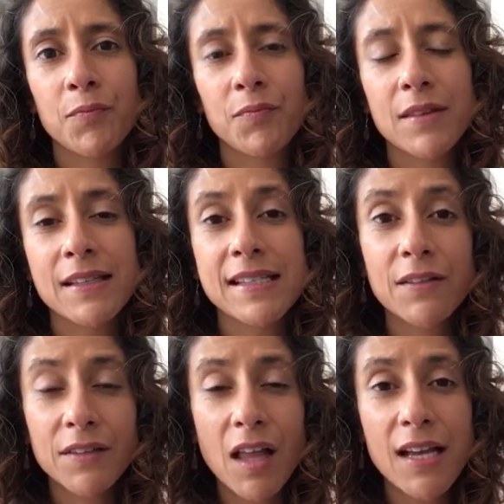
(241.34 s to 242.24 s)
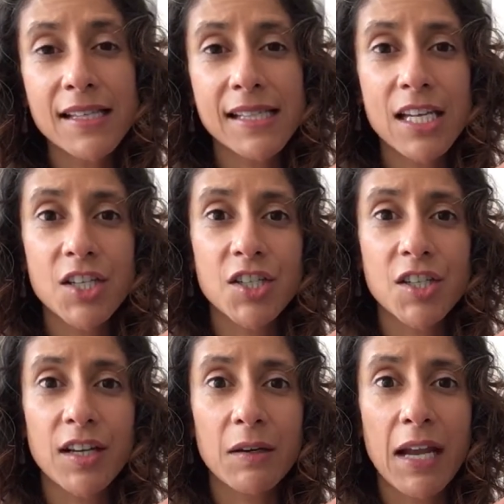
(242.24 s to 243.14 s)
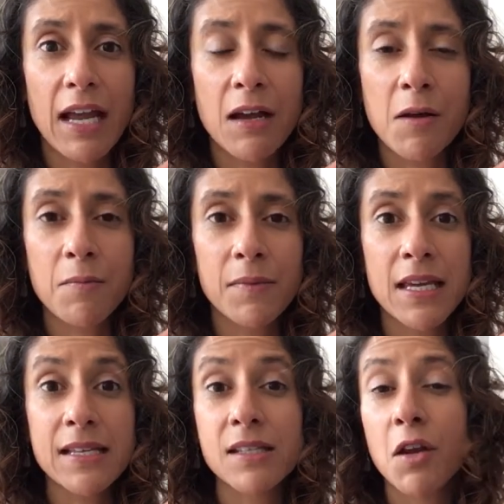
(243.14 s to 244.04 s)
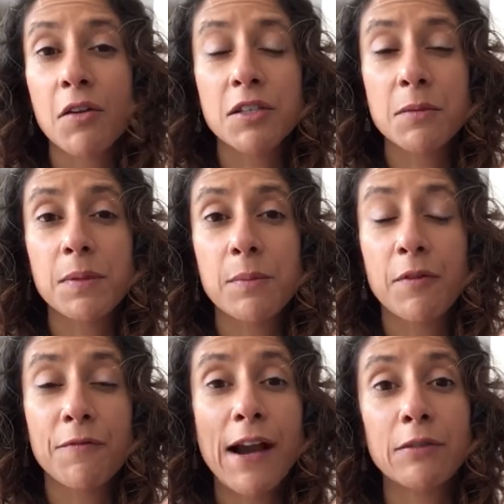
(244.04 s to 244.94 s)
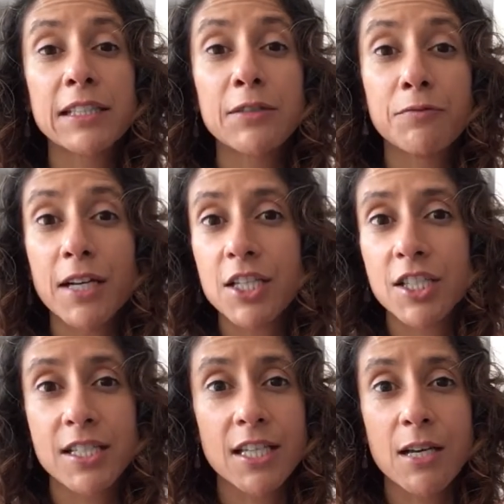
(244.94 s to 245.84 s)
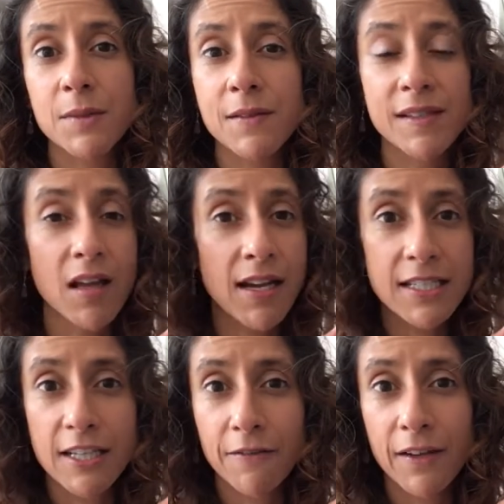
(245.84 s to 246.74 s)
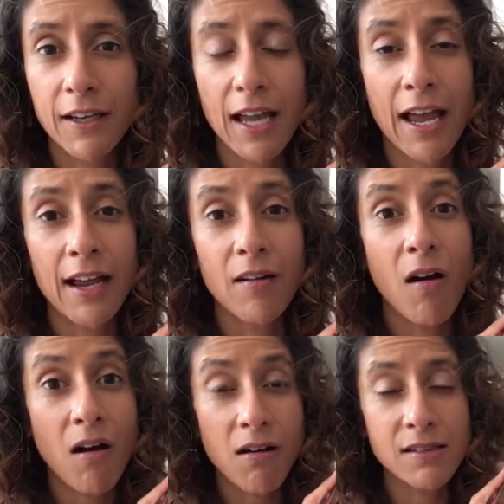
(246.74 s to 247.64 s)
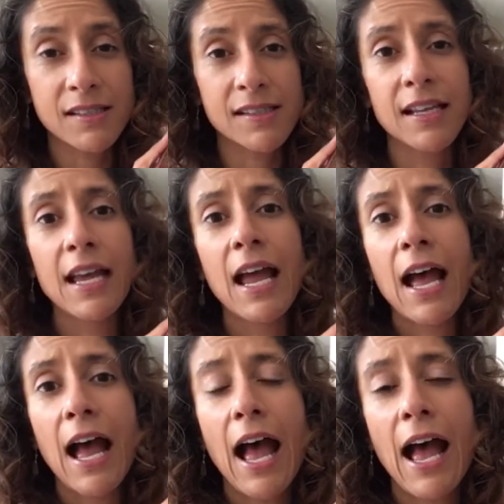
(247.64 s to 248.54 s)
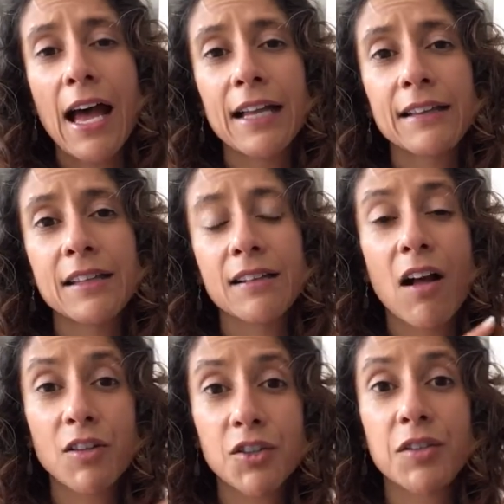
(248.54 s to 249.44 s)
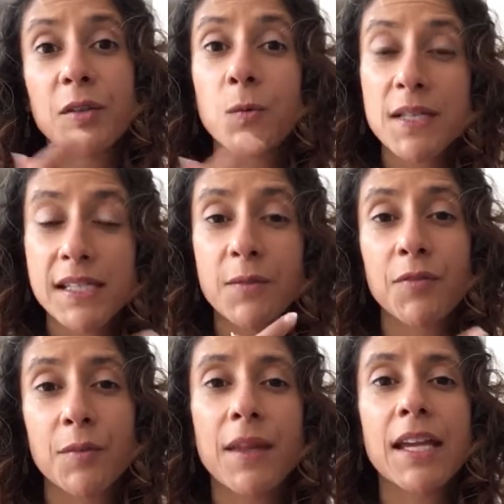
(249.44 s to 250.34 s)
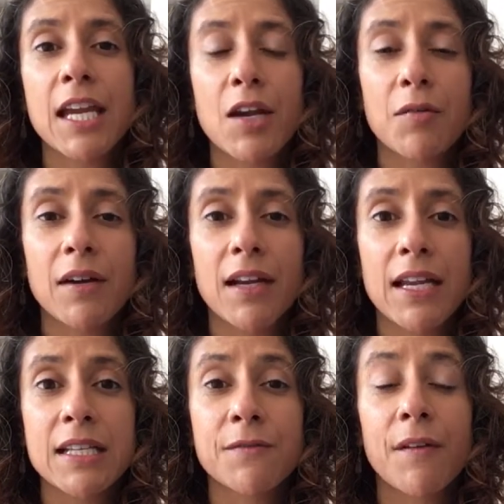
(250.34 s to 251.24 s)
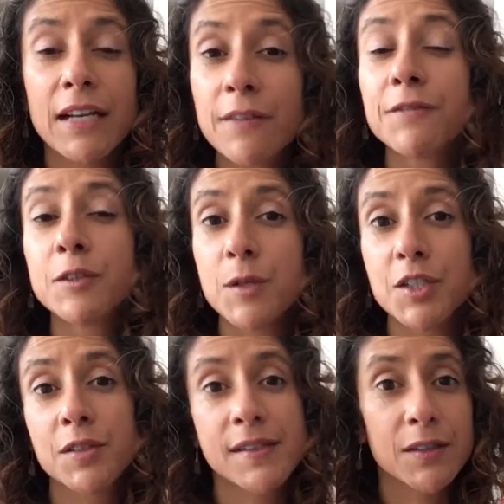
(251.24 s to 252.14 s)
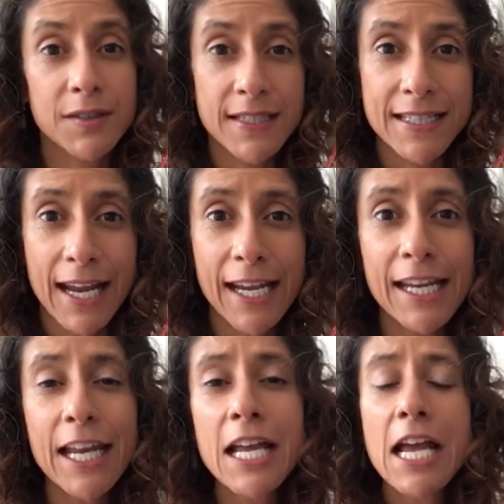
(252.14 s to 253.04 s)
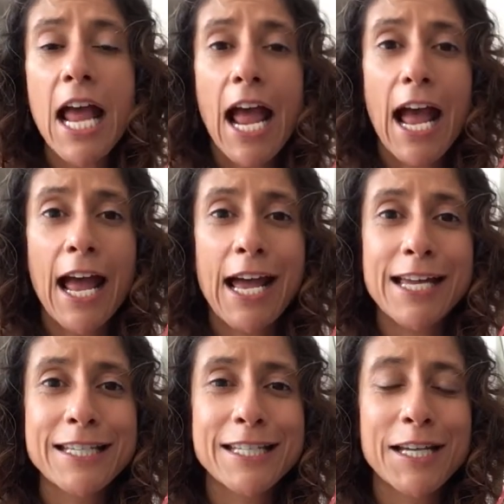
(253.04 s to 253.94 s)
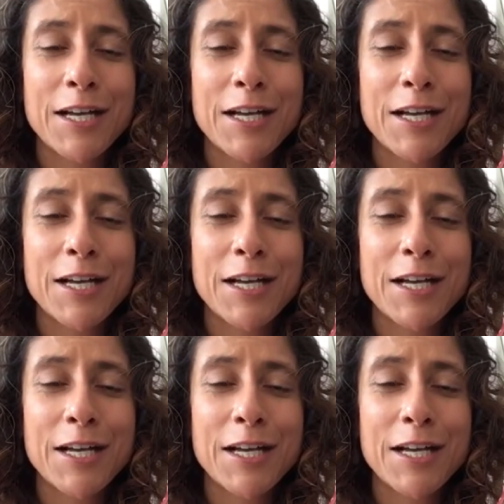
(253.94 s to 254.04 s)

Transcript: the civilization is known to be profoundly rich in terms of scientific and arts. And the culture and the wisdom from that era is very influential still today. And